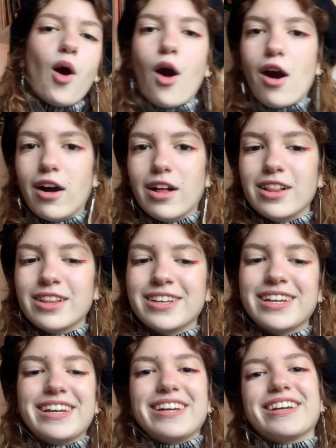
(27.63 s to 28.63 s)
haul
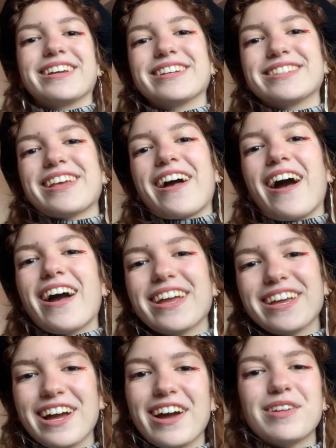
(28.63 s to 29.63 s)
because
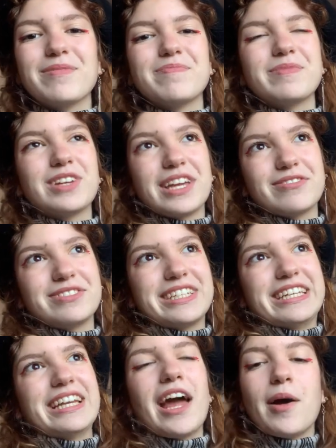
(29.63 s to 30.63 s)
I got
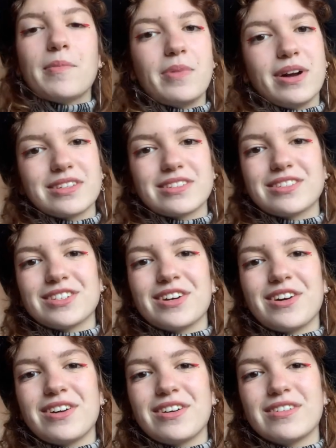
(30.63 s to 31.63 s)
gifted a bunch
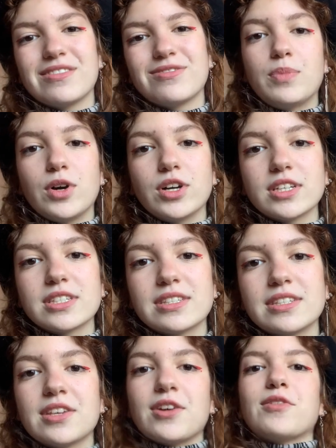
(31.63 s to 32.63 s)
of books
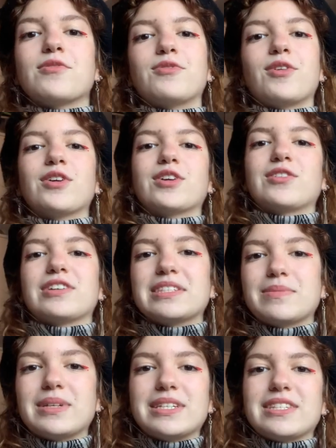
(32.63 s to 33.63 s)
for
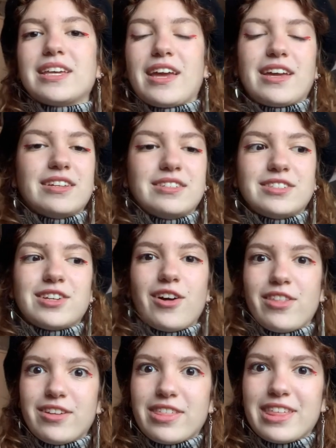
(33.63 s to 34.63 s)
Christmas and
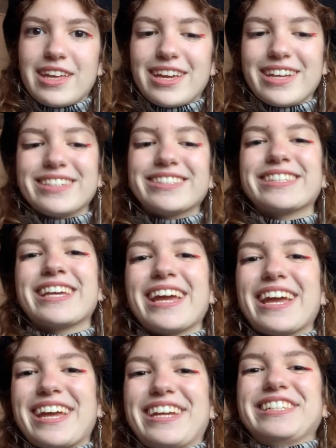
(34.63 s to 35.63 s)
other things,
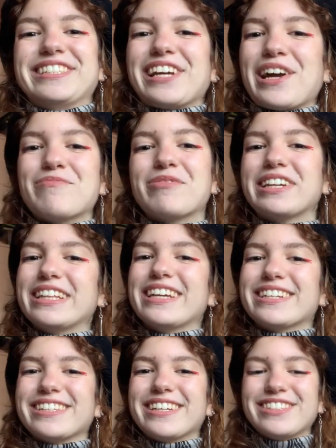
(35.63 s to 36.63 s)
and I'm really
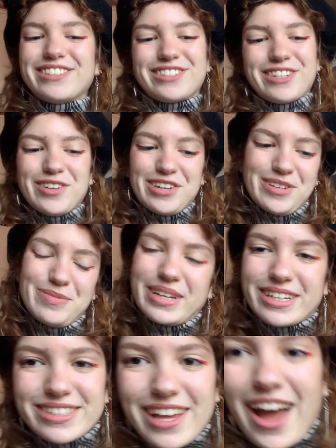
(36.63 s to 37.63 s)
excited to show you
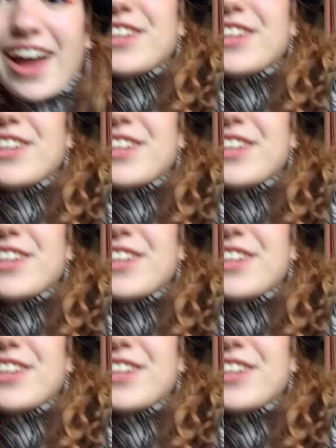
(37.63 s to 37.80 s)
because I